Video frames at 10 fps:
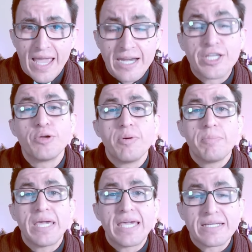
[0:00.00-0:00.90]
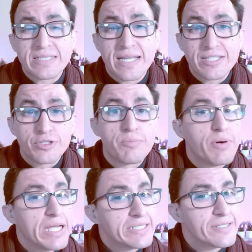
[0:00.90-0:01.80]
And human beings kind of
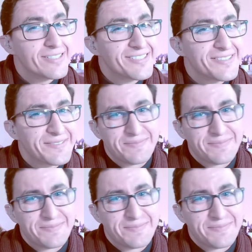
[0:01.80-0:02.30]
surprise us,